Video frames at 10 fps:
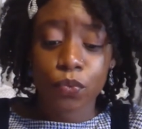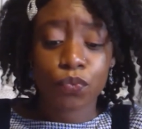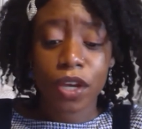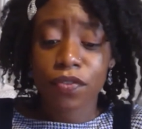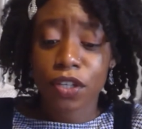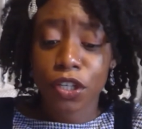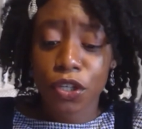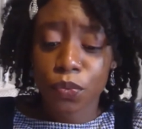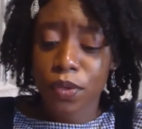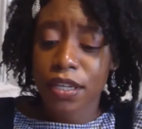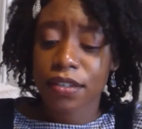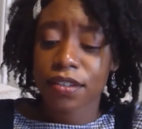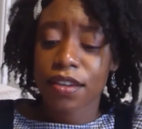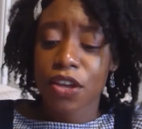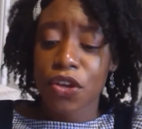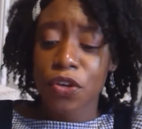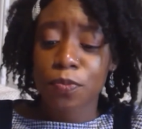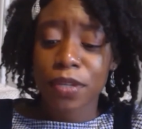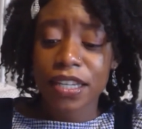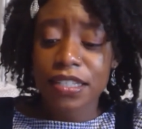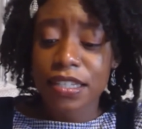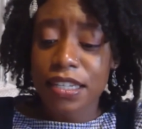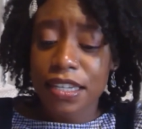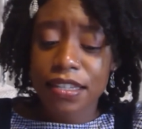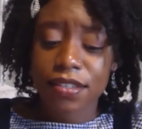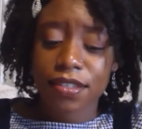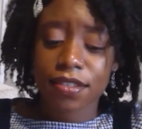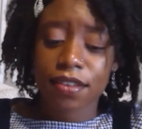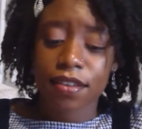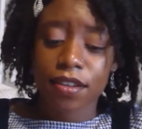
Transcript: Raven Goodwin, who played Denise.